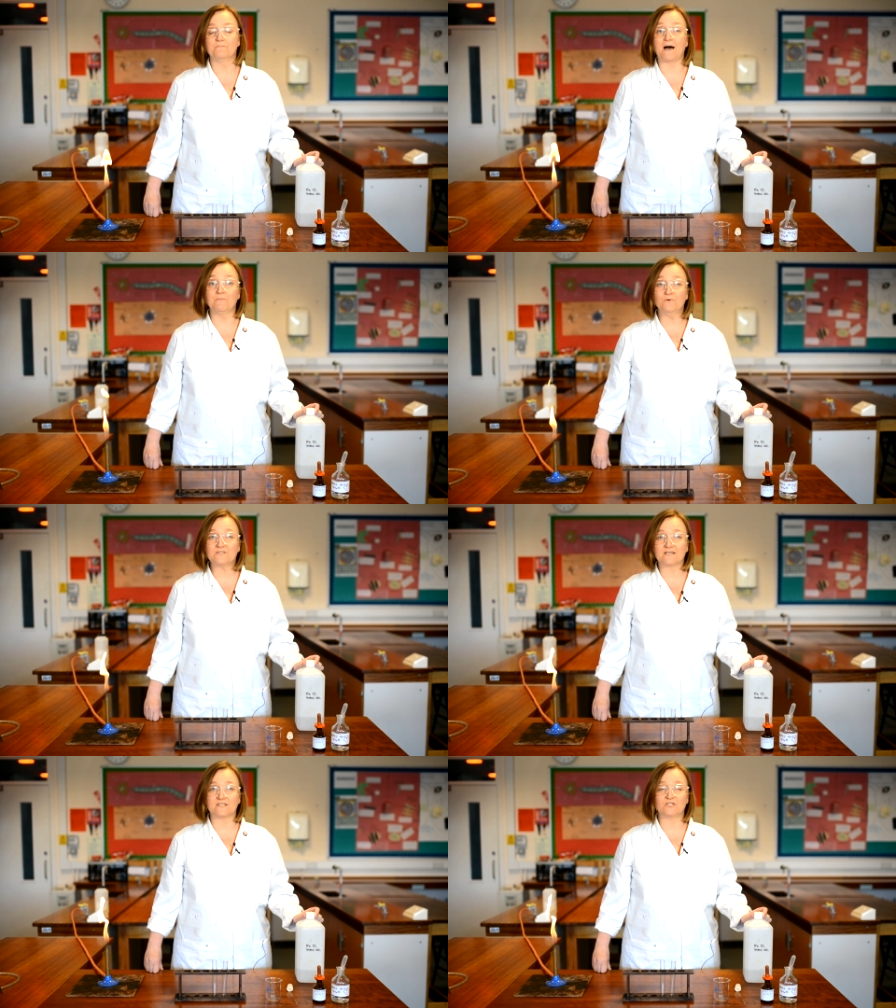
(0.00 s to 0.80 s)
but I'm
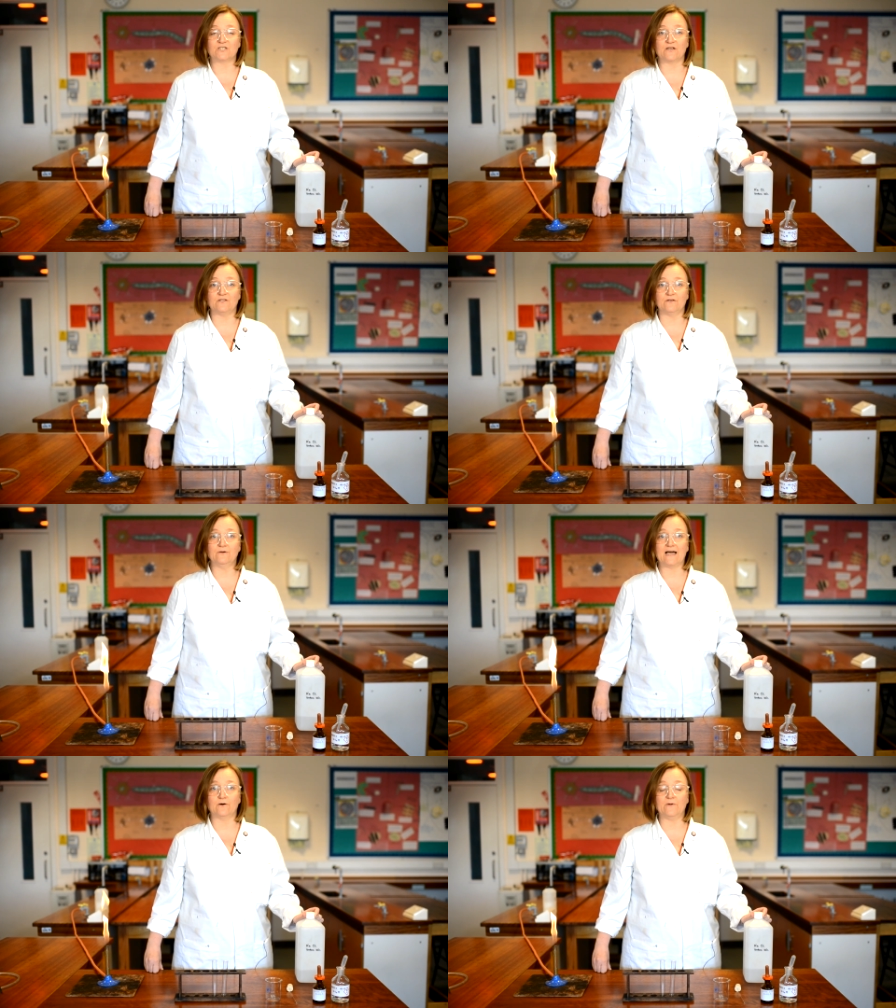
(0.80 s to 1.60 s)
also going to show
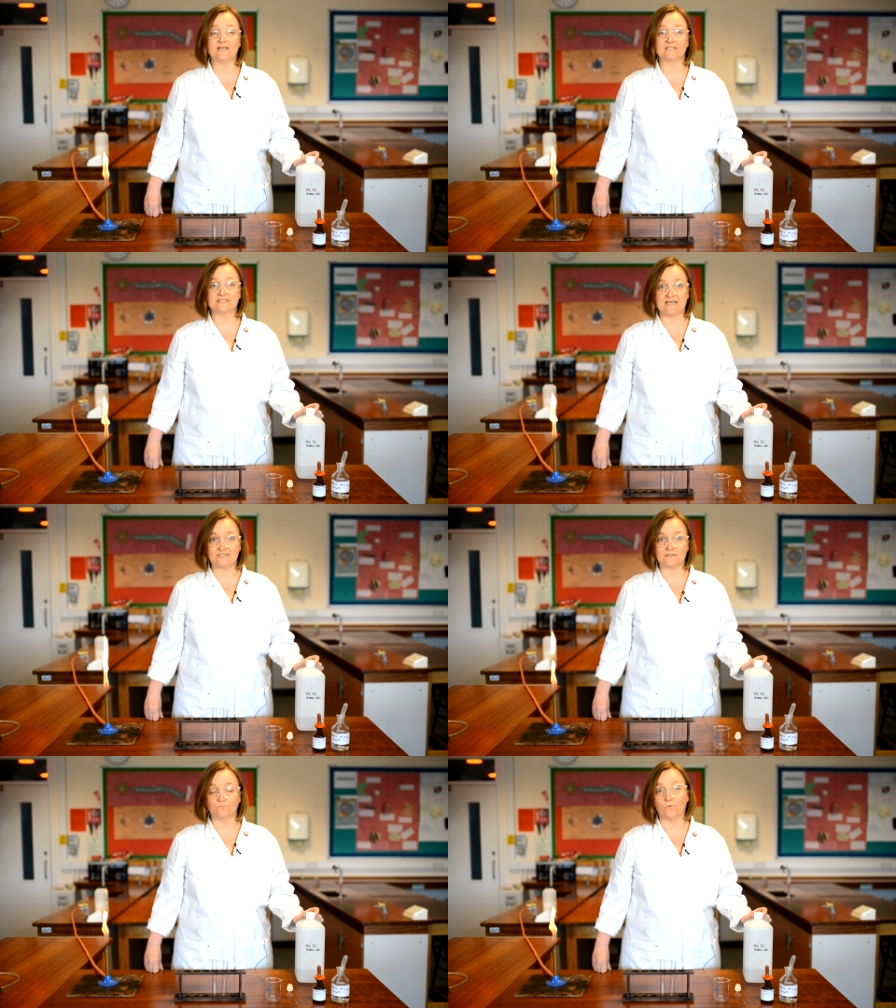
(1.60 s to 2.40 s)
you how we can
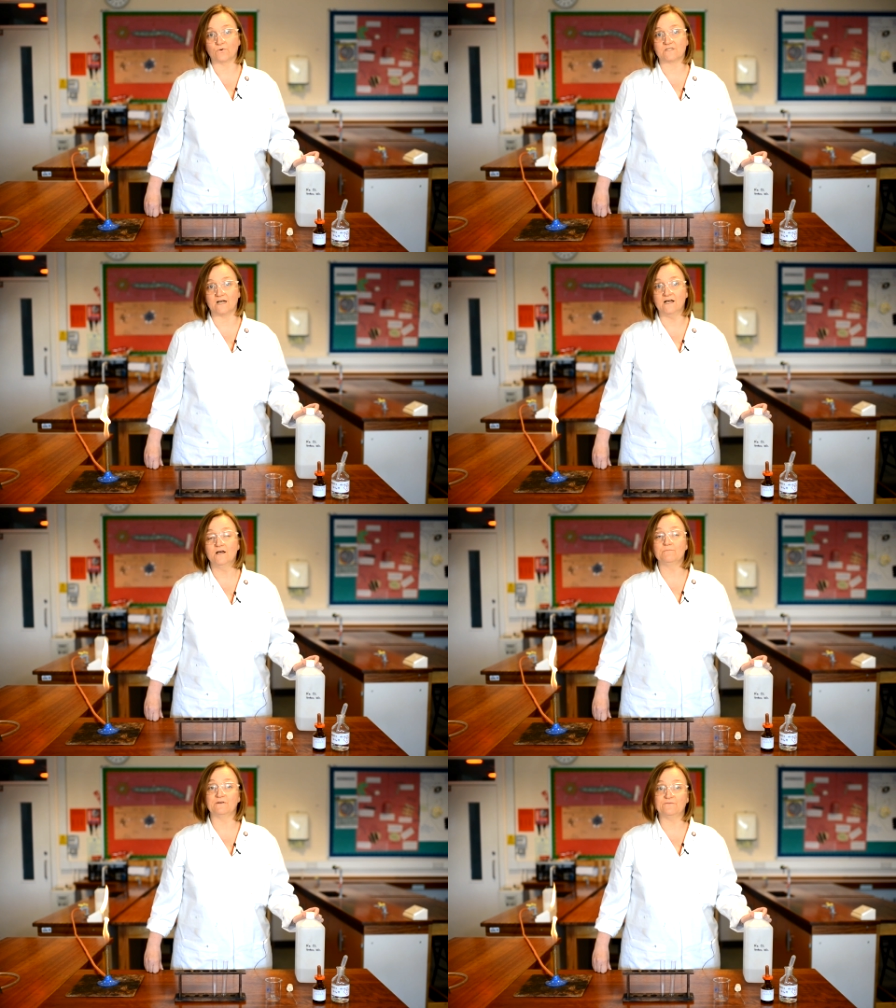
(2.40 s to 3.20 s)
test the water
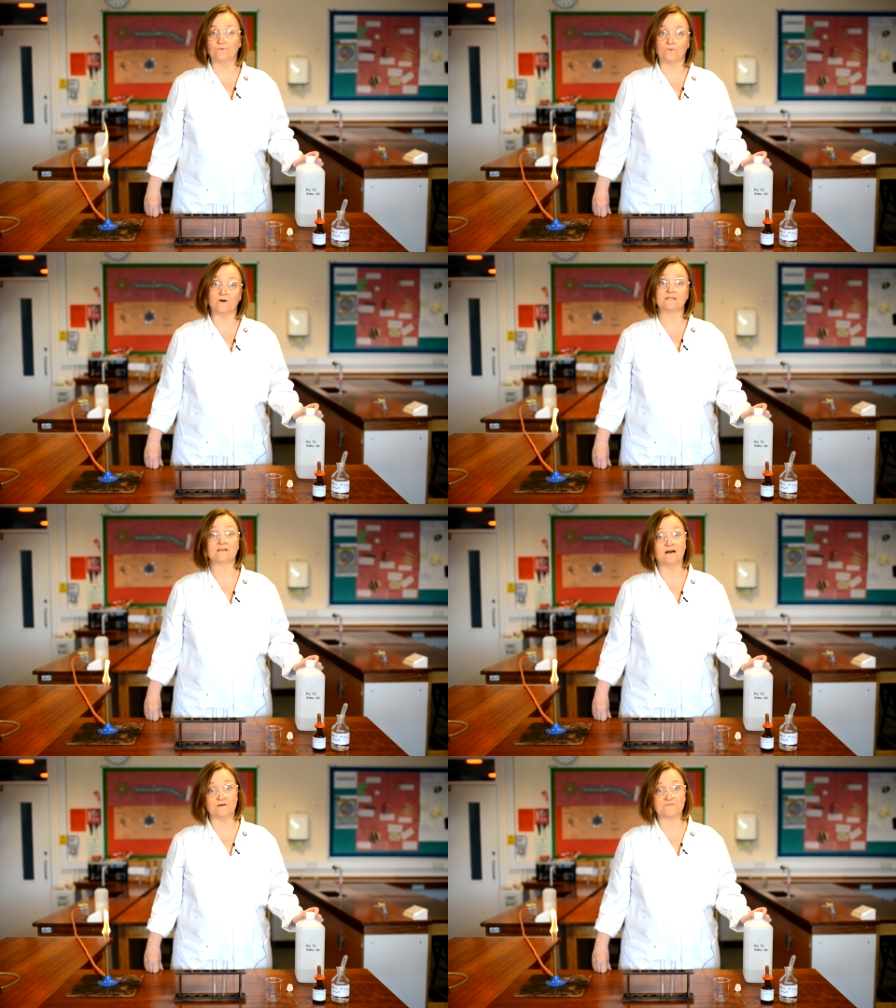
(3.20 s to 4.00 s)
before
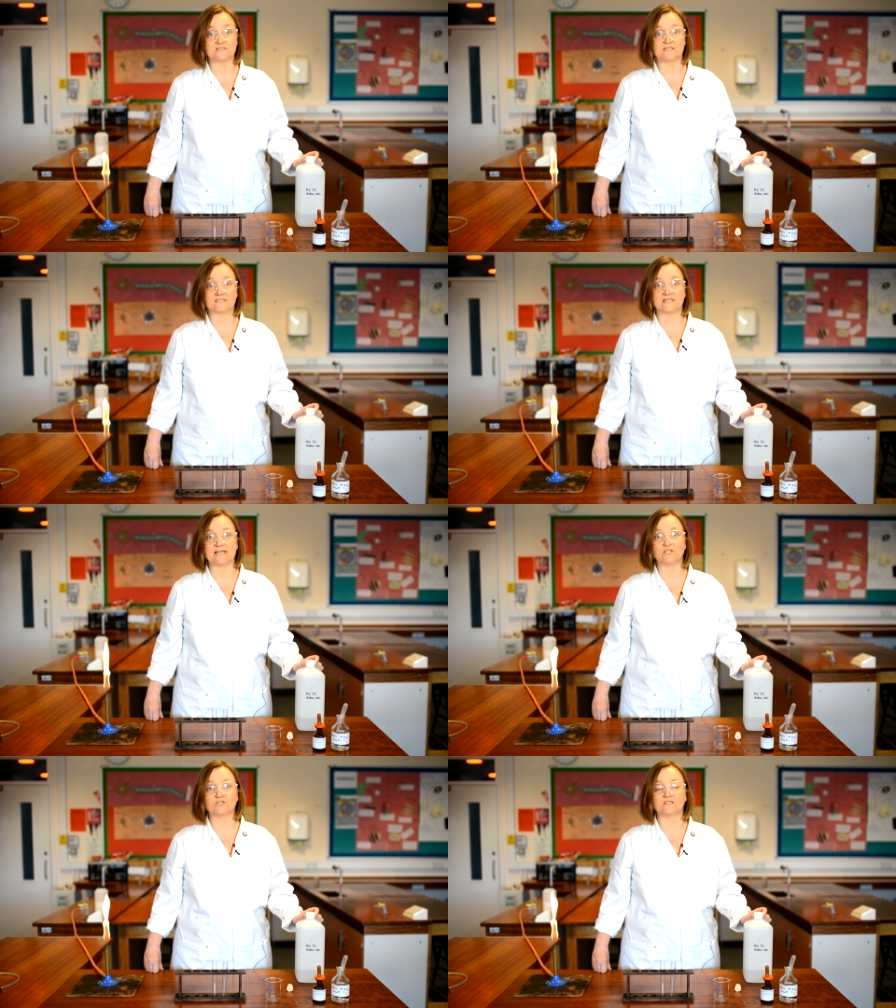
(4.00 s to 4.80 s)
and after
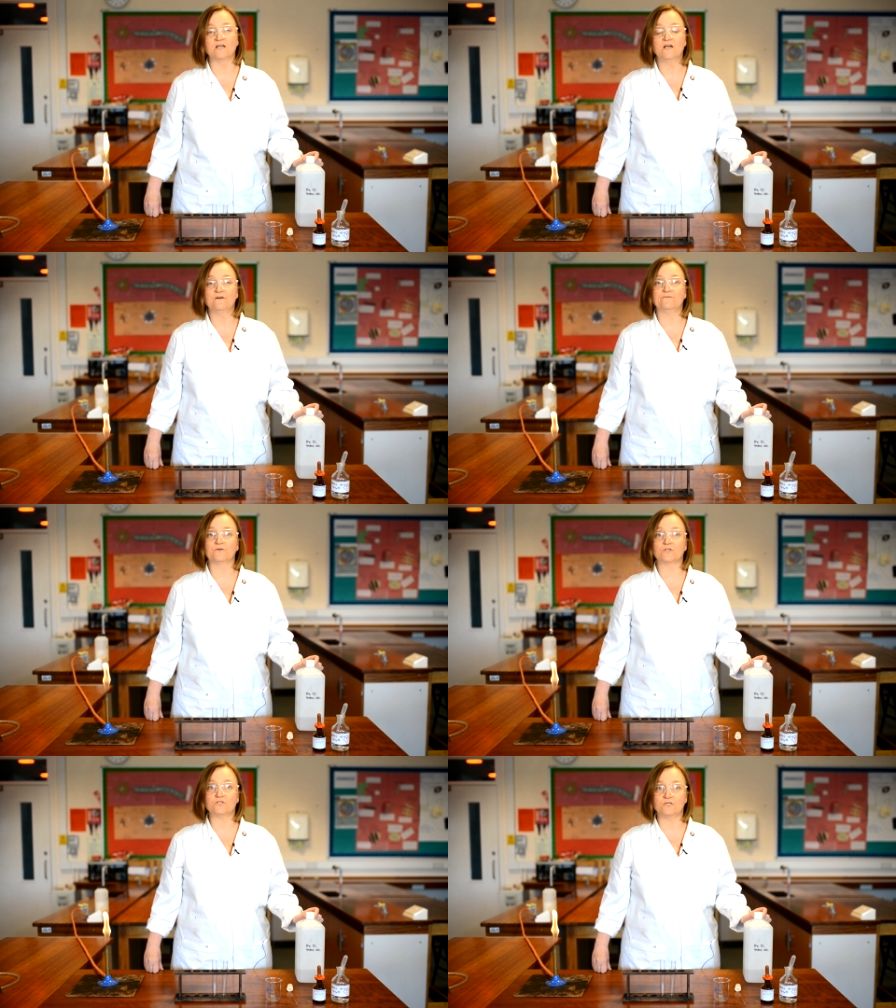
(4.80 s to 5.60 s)
distillation
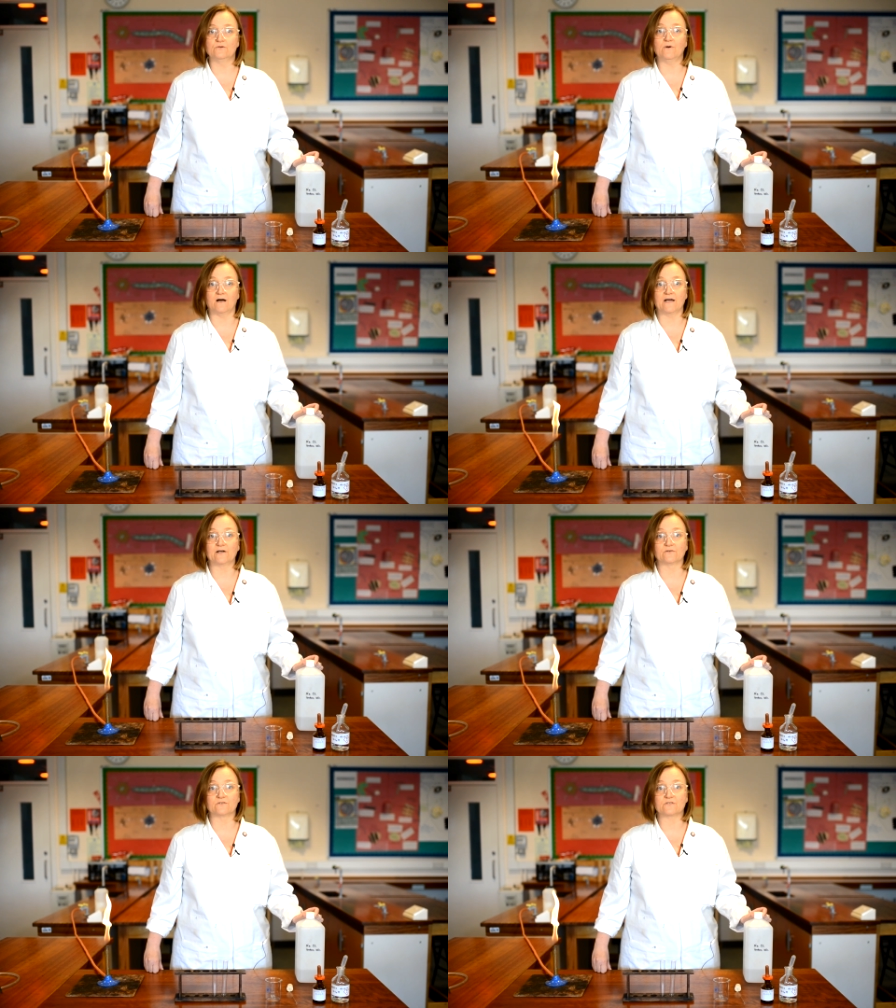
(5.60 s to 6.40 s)
for the two
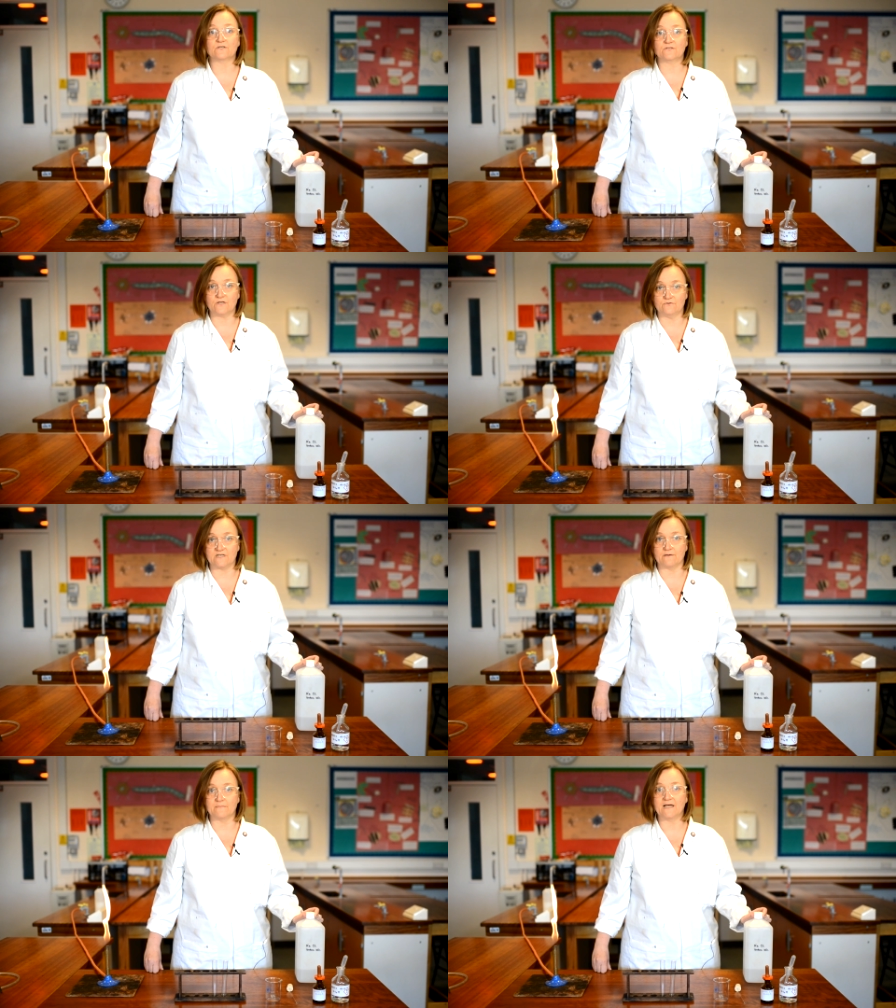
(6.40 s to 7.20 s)
ions
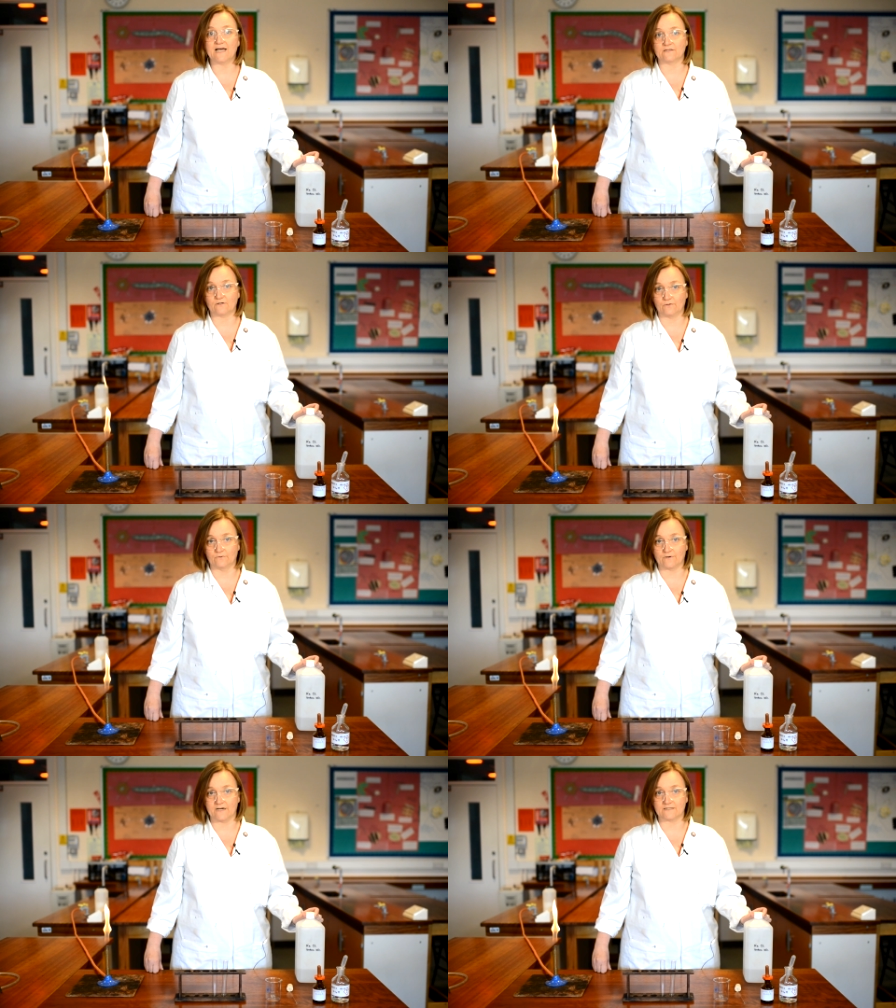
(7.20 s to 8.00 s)
sodium and
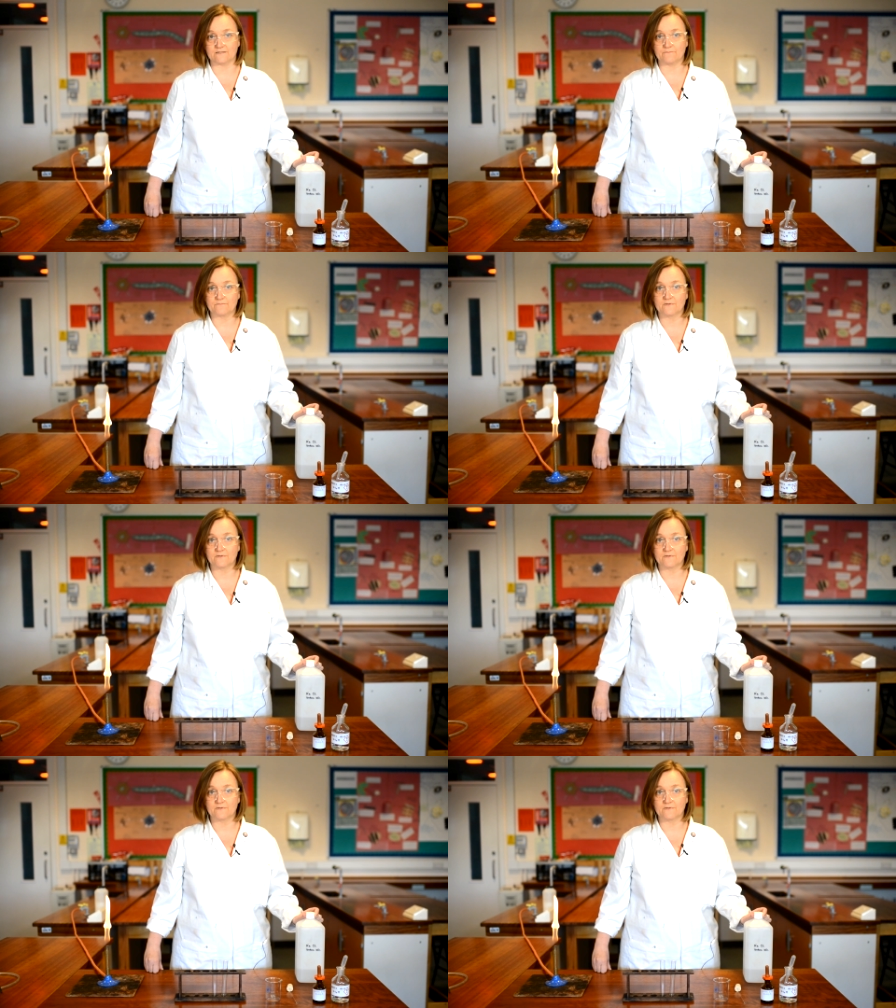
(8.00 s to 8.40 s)
chloride.